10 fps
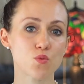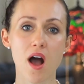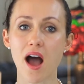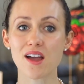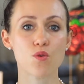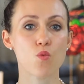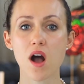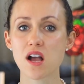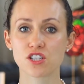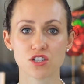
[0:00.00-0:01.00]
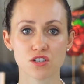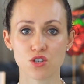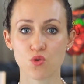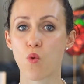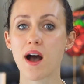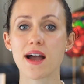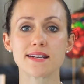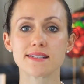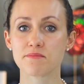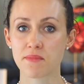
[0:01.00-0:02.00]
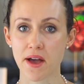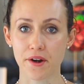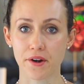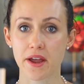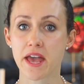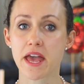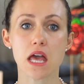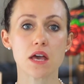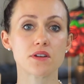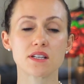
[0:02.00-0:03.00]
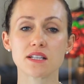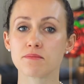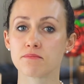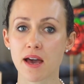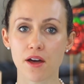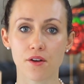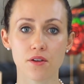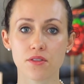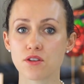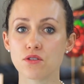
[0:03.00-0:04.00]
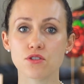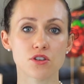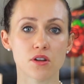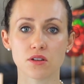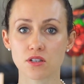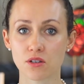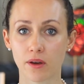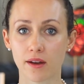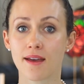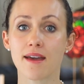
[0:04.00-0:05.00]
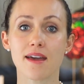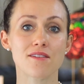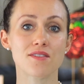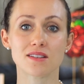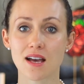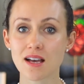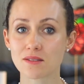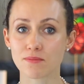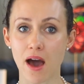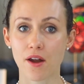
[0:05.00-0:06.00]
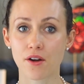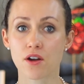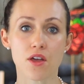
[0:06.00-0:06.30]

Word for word: why? Why should you? Why does it matter? If it doesn't matter, then you shouldn't do it. If it does matter,